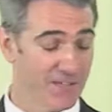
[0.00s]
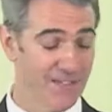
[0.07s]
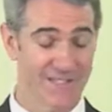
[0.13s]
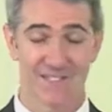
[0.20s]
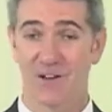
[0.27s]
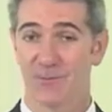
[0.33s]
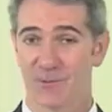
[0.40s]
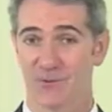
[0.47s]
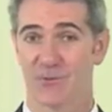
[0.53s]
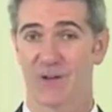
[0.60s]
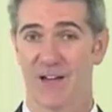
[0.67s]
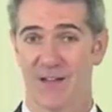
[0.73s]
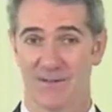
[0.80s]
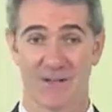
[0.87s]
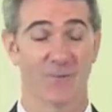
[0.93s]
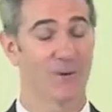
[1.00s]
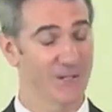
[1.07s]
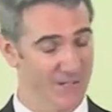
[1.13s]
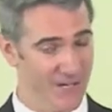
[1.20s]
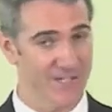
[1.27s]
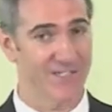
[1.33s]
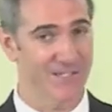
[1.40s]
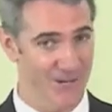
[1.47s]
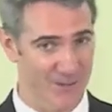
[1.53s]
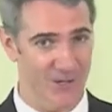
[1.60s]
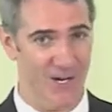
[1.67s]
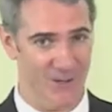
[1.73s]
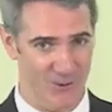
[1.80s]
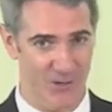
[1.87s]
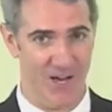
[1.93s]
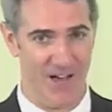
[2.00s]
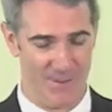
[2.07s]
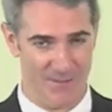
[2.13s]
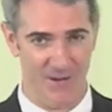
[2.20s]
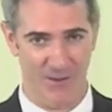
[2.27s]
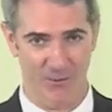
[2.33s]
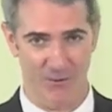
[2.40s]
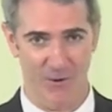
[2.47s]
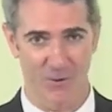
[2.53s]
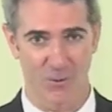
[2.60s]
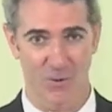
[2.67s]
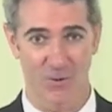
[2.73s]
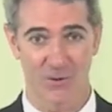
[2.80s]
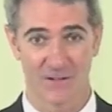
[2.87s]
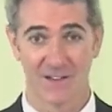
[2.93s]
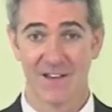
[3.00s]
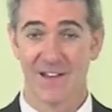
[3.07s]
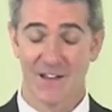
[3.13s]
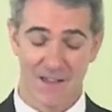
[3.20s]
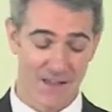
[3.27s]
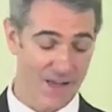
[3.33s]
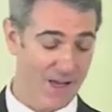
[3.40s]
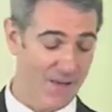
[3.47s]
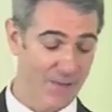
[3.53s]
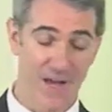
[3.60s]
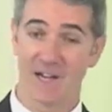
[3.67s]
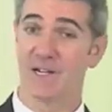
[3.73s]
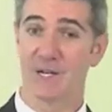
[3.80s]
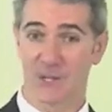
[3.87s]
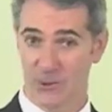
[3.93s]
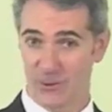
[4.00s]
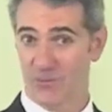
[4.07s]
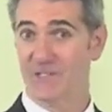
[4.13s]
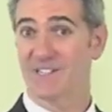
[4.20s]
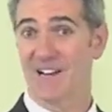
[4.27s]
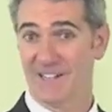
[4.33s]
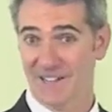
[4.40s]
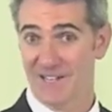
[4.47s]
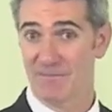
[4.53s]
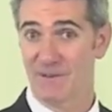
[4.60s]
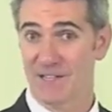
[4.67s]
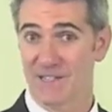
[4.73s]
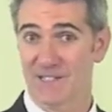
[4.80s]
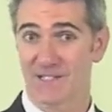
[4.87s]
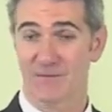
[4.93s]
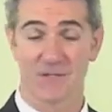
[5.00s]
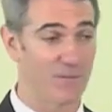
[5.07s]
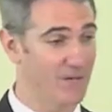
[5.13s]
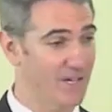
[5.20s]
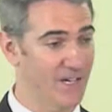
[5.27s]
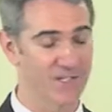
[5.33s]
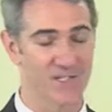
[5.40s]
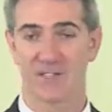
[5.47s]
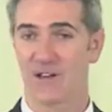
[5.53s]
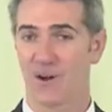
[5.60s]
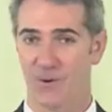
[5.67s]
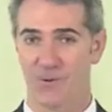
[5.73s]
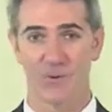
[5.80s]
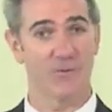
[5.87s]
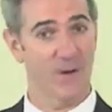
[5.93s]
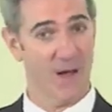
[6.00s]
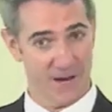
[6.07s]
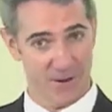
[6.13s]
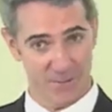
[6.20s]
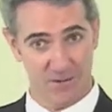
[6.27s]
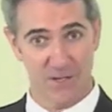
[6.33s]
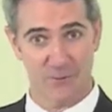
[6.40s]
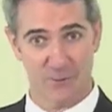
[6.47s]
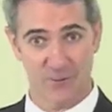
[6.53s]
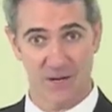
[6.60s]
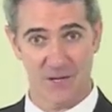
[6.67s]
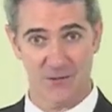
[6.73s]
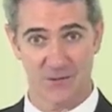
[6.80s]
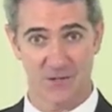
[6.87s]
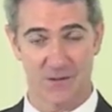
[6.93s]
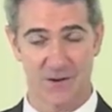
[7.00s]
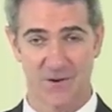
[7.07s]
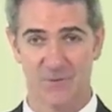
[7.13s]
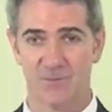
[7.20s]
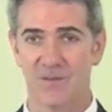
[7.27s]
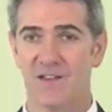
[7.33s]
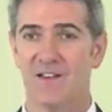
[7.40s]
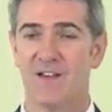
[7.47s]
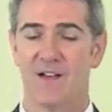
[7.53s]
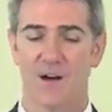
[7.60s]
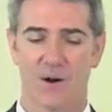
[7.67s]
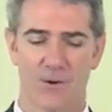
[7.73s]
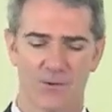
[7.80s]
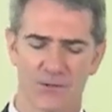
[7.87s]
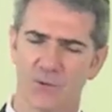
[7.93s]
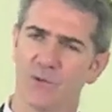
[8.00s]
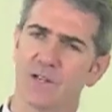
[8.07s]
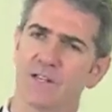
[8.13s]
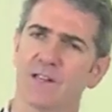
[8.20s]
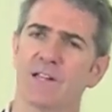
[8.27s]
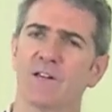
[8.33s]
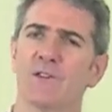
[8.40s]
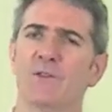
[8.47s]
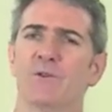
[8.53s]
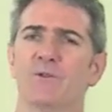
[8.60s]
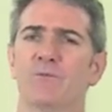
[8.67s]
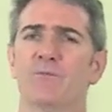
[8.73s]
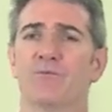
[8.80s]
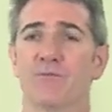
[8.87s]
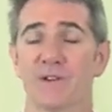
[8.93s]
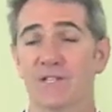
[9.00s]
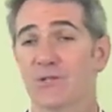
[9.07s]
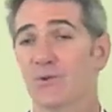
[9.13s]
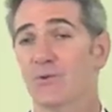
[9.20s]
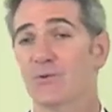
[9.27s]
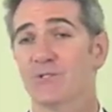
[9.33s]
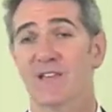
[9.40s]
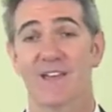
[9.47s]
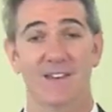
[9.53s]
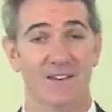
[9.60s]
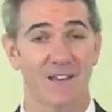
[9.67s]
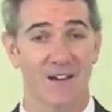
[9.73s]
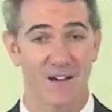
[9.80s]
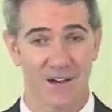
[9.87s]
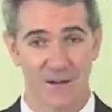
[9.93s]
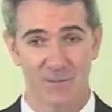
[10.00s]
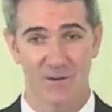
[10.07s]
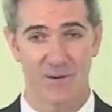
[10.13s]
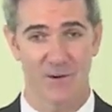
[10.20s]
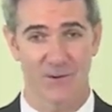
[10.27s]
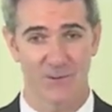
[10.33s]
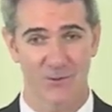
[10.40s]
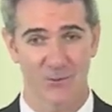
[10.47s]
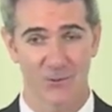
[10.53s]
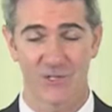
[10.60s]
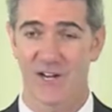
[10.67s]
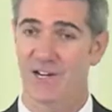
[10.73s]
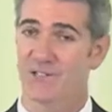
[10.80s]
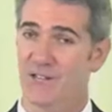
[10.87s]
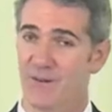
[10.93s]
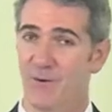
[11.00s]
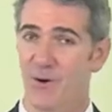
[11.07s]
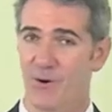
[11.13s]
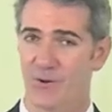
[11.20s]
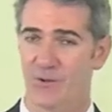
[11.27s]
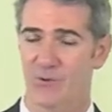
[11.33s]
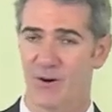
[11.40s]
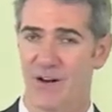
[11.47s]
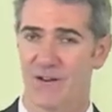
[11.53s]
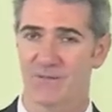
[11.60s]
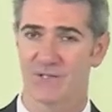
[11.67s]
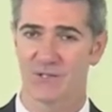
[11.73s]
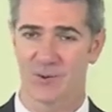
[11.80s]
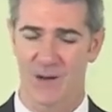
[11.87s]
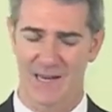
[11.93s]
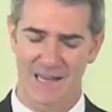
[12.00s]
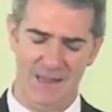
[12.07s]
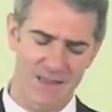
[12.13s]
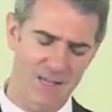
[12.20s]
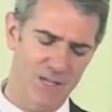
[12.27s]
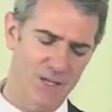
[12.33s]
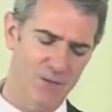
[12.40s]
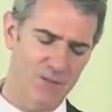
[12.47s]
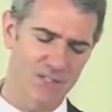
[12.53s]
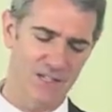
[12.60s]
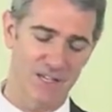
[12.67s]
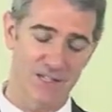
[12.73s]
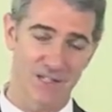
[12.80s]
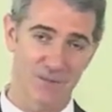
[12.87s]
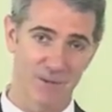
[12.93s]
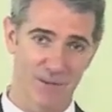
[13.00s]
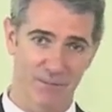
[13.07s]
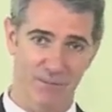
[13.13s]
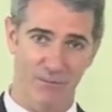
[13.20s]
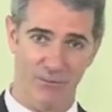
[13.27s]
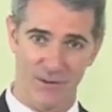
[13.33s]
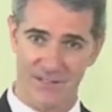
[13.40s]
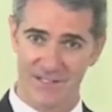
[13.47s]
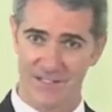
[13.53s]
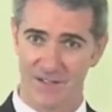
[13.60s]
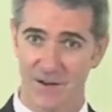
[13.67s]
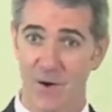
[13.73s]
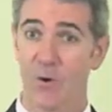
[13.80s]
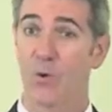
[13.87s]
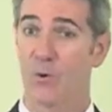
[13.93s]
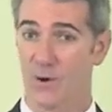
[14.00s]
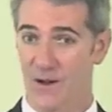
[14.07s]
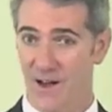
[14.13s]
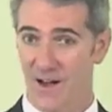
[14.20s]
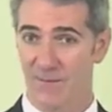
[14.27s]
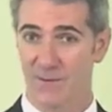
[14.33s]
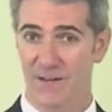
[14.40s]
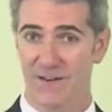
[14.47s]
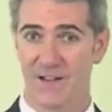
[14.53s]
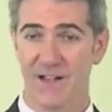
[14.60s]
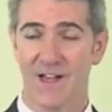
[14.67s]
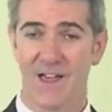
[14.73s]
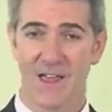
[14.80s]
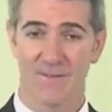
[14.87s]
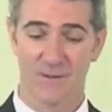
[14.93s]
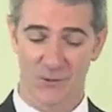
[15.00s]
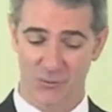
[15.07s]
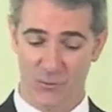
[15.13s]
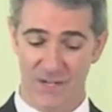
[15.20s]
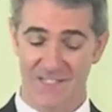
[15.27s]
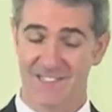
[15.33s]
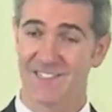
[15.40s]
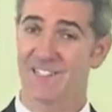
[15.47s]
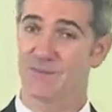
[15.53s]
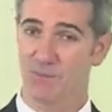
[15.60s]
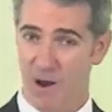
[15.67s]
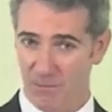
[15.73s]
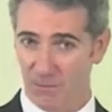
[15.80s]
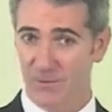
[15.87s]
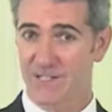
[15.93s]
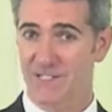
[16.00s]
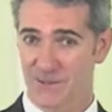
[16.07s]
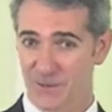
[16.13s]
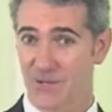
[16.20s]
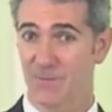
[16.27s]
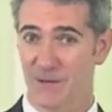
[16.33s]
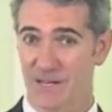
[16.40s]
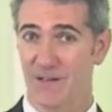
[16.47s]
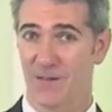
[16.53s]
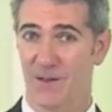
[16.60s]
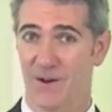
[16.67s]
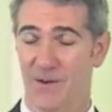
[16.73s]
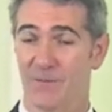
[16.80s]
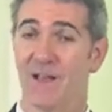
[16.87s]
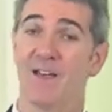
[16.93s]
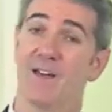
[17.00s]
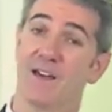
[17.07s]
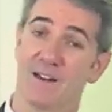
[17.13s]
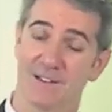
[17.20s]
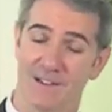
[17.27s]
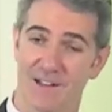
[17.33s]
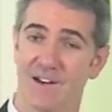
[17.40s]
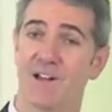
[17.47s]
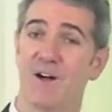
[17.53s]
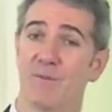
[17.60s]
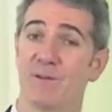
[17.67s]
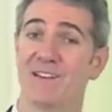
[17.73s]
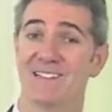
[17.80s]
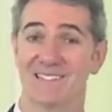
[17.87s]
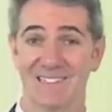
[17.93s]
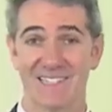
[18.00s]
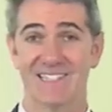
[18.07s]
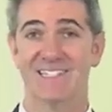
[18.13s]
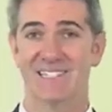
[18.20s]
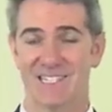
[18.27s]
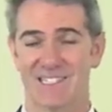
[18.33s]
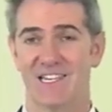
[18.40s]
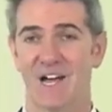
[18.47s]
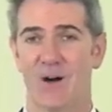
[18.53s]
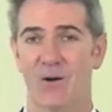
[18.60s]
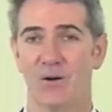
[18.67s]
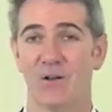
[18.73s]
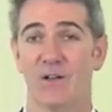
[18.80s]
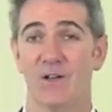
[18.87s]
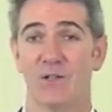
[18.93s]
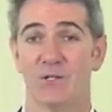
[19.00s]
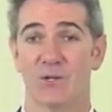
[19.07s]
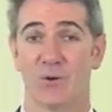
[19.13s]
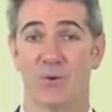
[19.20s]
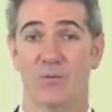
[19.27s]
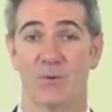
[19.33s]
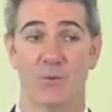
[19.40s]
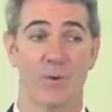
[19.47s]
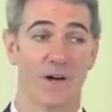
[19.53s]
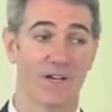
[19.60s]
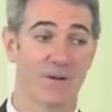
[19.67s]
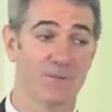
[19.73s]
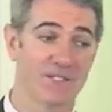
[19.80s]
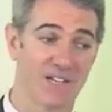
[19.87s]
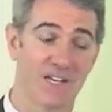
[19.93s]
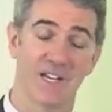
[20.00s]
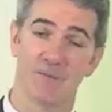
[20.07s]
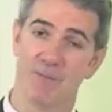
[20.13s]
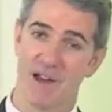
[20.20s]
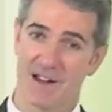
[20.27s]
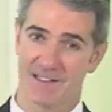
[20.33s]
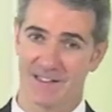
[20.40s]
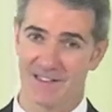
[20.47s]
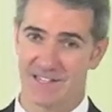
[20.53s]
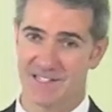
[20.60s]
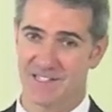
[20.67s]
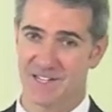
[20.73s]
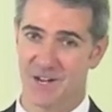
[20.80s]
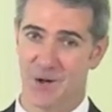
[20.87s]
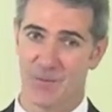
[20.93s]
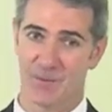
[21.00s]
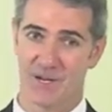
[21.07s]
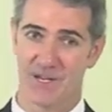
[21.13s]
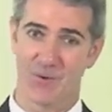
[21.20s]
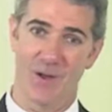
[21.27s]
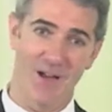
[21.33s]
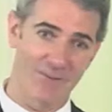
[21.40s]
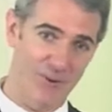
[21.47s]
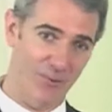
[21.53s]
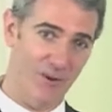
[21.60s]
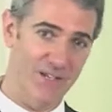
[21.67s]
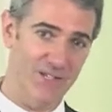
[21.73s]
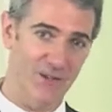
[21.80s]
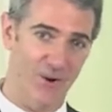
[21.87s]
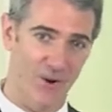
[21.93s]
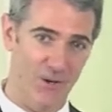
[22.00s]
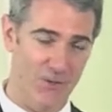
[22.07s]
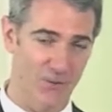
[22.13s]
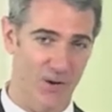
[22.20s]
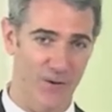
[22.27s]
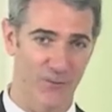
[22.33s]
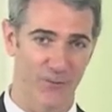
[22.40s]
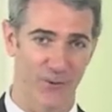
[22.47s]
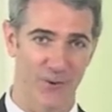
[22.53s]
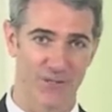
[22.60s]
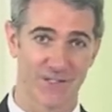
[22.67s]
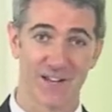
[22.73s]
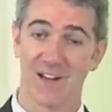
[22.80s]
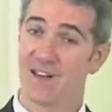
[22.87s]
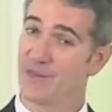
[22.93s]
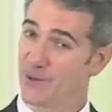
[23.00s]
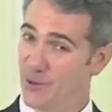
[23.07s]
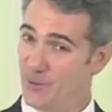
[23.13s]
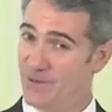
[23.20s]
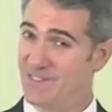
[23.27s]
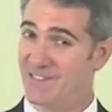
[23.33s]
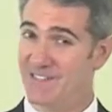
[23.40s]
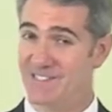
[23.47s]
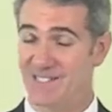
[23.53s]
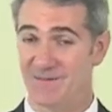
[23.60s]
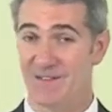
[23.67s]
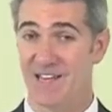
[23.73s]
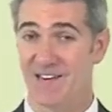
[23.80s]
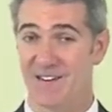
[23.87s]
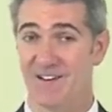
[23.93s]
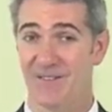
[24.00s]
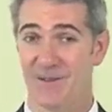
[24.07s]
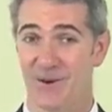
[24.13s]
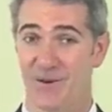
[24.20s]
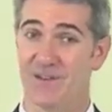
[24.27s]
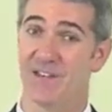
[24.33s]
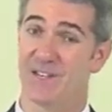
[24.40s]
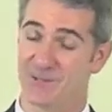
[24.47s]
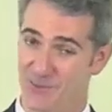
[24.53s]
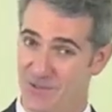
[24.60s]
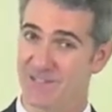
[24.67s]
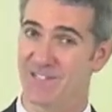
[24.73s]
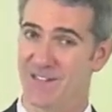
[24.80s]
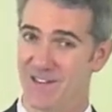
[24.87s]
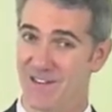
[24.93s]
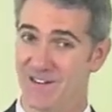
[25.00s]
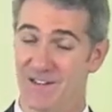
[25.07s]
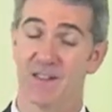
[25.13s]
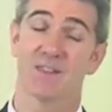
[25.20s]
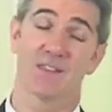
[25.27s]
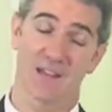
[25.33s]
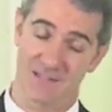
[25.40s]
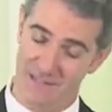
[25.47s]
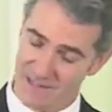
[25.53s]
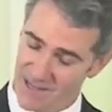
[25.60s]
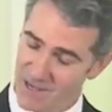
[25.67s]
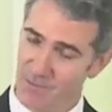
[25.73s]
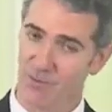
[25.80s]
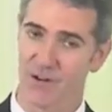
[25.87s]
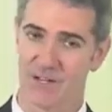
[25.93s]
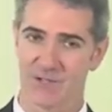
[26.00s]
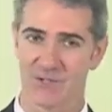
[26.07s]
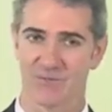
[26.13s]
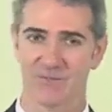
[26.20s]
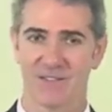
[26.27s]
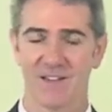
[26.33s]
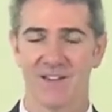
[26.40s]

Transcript: like dumpster diving, which, yes, does actually happen in the real world. And that can include recycling bins if someone gets in there and there's valuable information in there. Also, it can include printers and copiers, which actually have hard drives. So anything you send to be printed or copied, if it's recent, it's probably still going to be in there. And a lot of companies lease these out. So if you wind up sending it back to the leasing company and you haven't erased the hard drive first, there could be sensitive data on there. And yes, once again, that's a data breach.